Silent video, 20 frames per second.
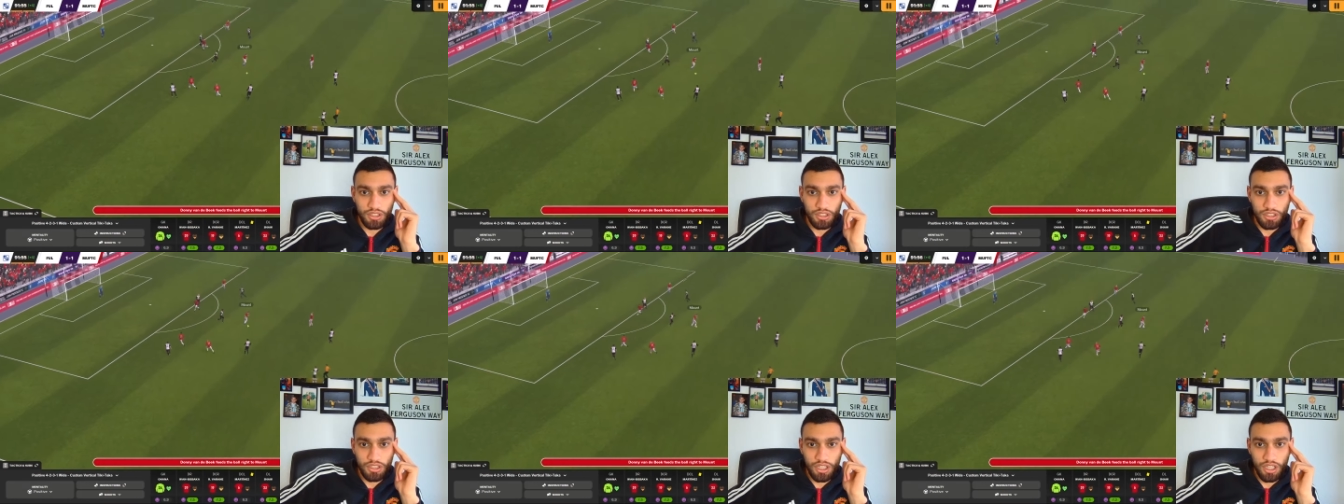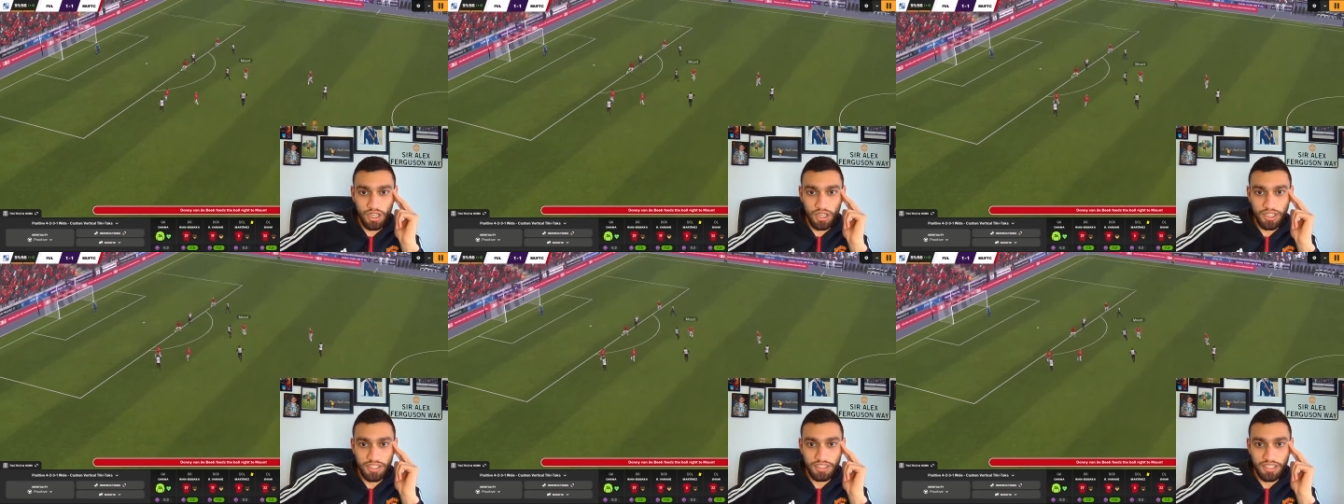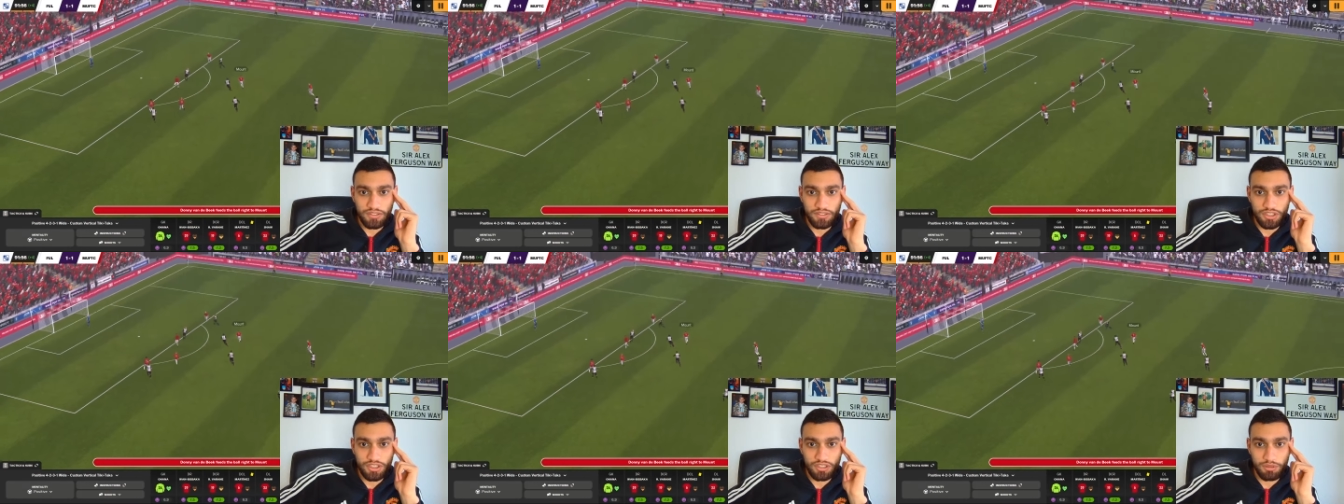Cut in.
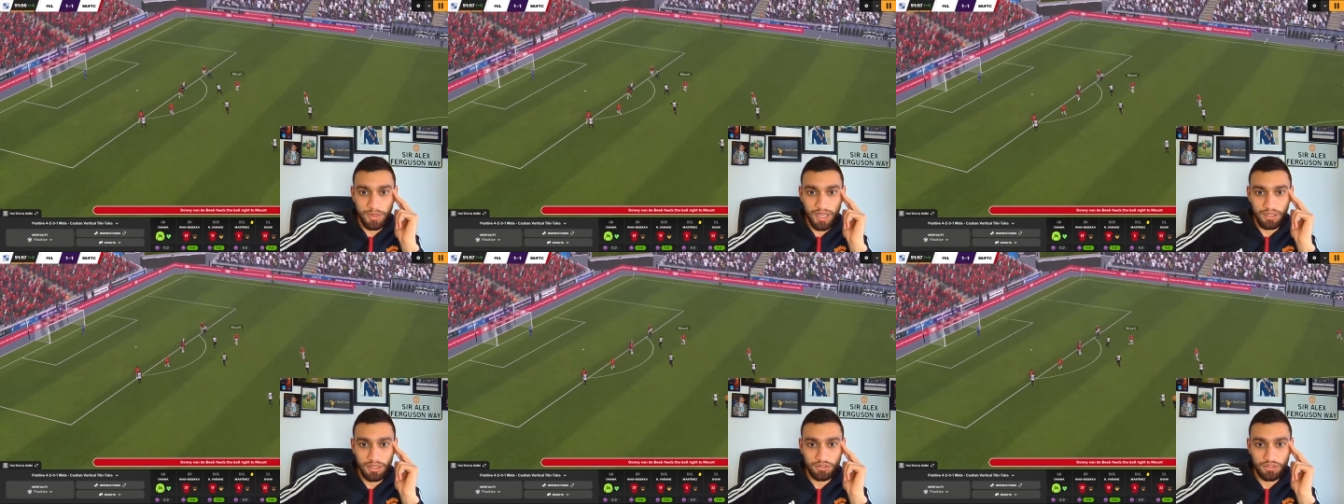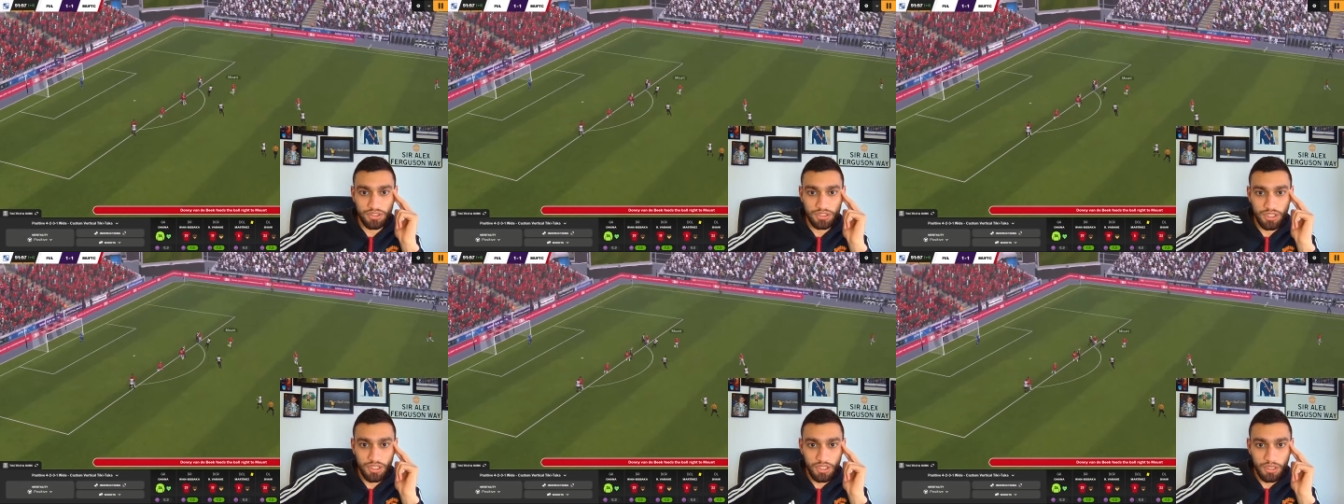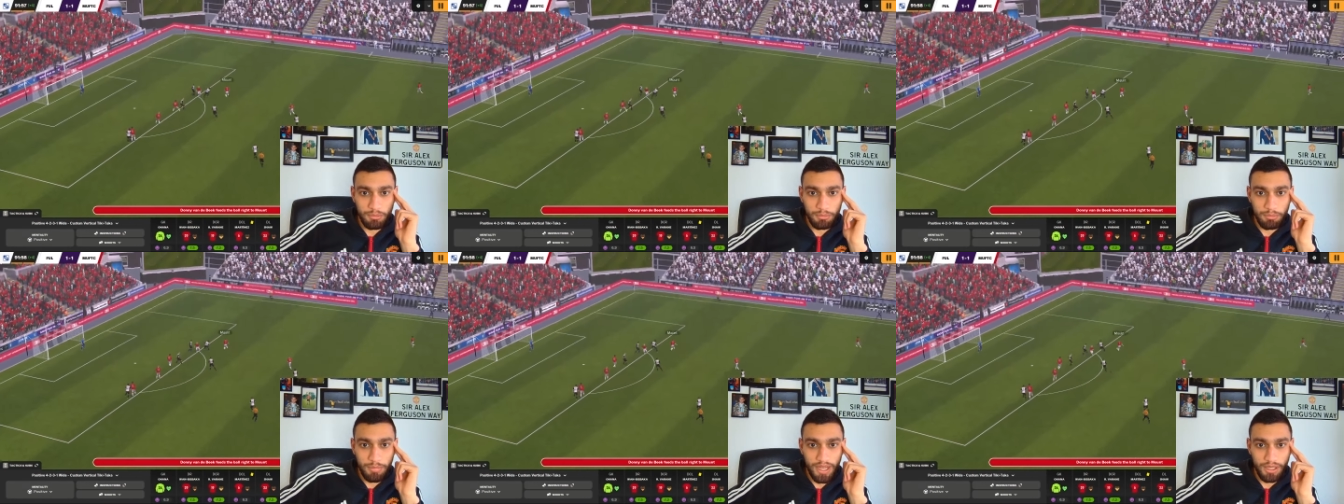Gives it to Mount.
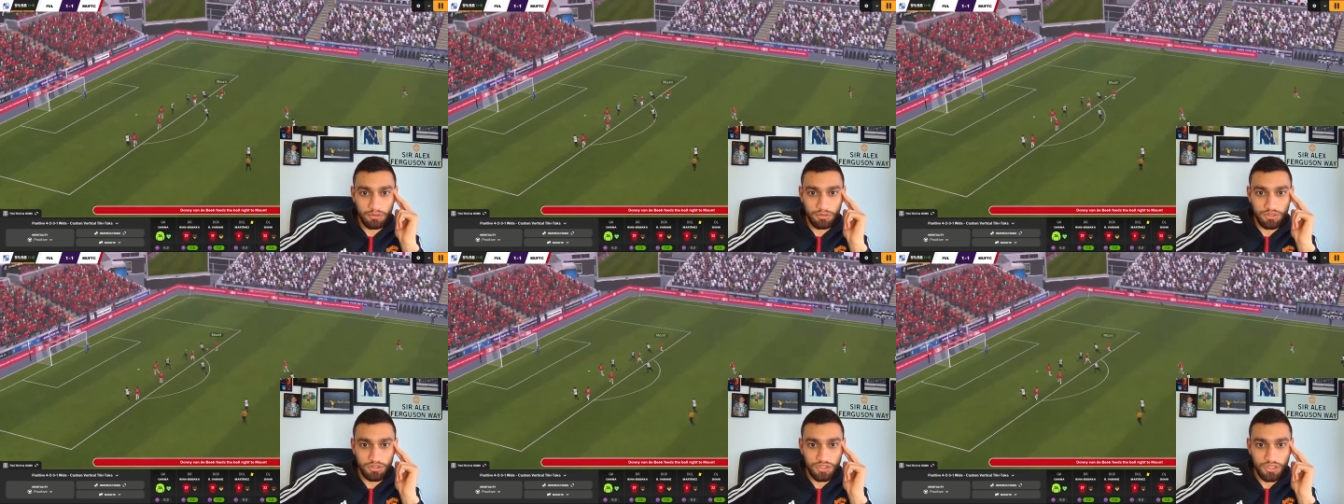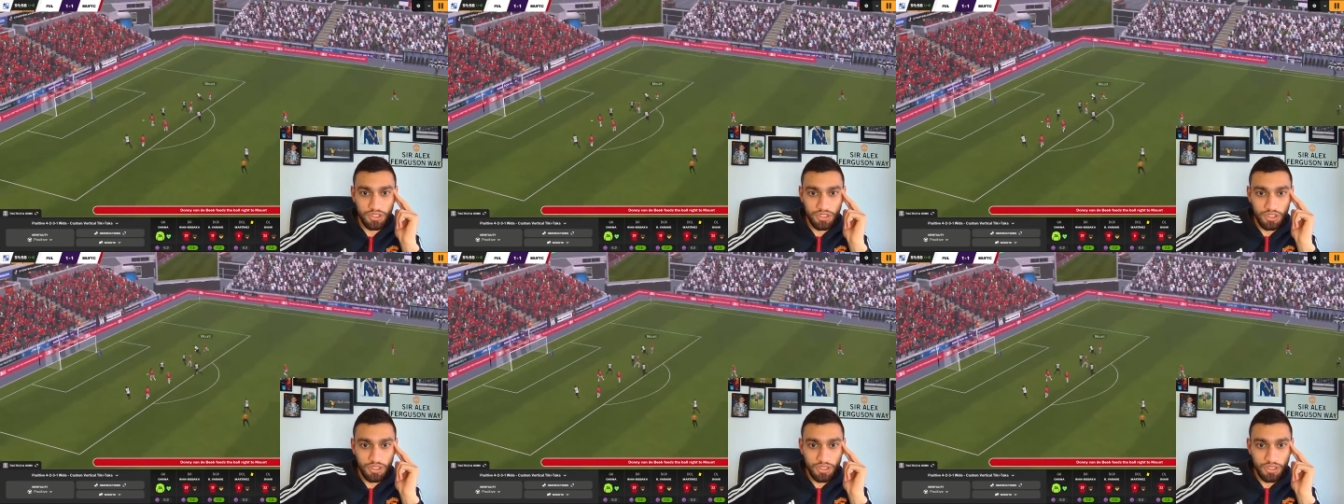Mount.